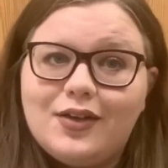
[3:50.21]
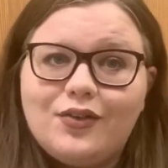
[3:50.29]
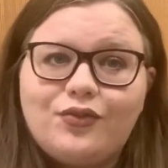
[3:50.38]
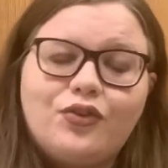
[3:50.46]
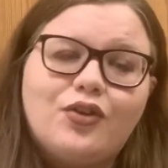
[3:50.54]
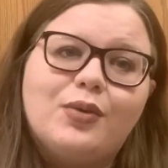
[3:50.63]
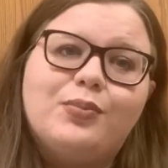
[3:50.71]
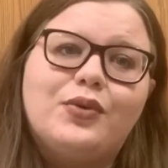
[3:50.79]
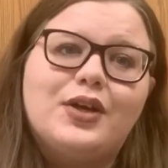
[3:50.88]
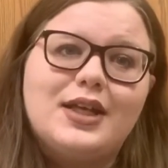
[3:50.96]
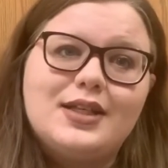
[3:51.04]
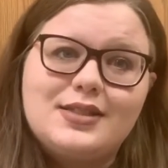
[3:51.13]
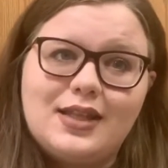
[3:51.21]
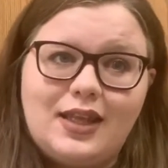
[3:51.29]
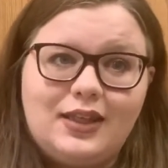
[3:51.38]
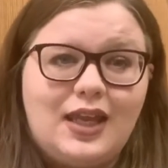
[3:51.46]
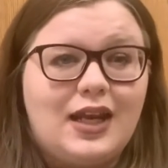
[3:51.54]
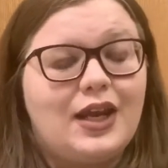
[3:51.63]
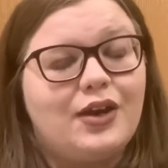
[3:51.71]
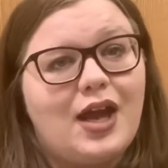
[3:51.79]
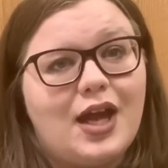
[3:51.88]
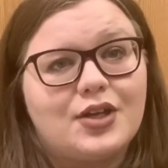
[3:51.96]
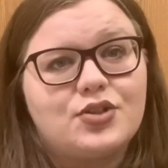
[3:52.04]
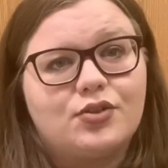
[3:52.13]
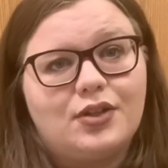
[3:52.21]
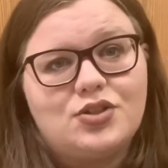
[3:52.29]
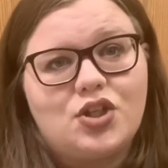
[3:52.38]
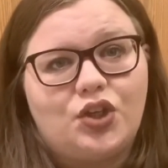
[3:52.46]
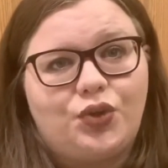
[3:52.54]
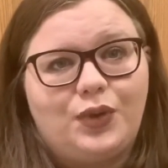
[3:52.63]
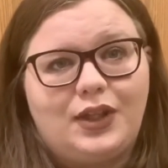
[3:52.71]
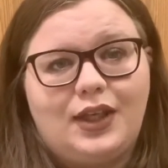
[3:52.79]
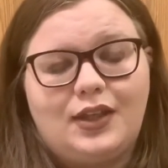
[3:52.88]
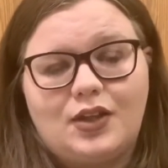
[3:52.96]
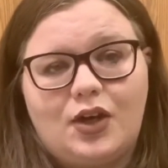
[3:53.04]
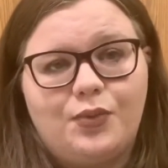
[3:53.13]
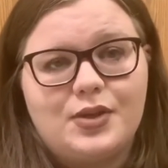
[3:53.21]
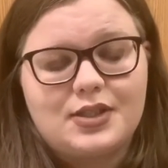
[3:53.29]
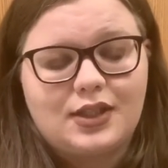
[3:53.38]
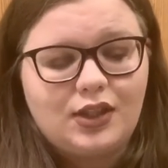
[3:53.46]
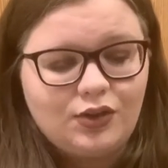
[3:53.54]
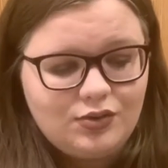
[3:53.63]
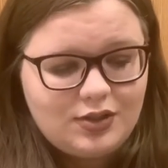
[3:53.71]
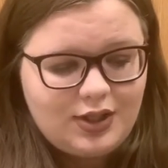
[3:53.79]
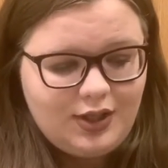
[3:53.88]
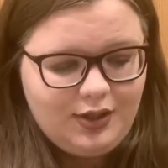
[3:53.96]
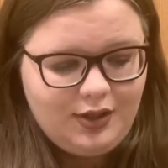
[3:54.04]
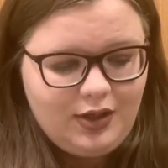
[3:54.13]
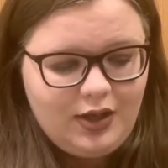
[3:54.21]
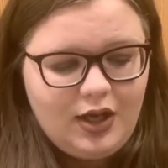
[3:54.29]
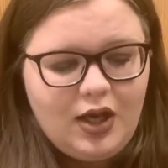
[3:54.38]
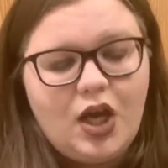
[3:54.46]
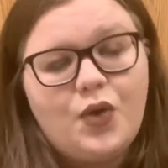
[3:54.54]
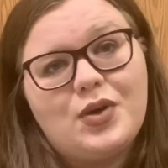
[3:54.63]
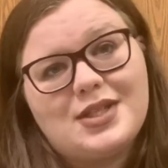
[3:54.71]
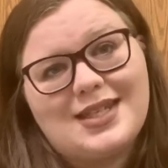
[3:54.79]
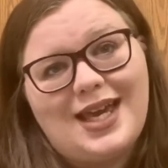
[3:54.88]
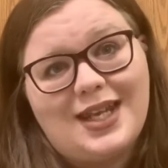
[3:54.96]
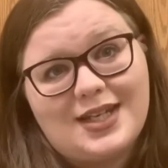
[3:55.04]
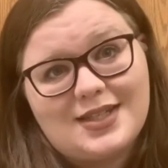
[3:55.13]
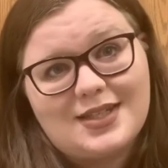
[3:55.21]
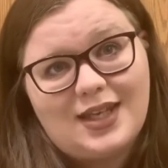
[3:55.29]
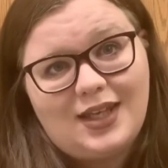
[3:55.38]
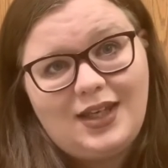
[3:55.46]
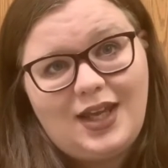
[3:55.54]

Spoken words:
for boys, and that I actually genuinely thought was cute, was Edison.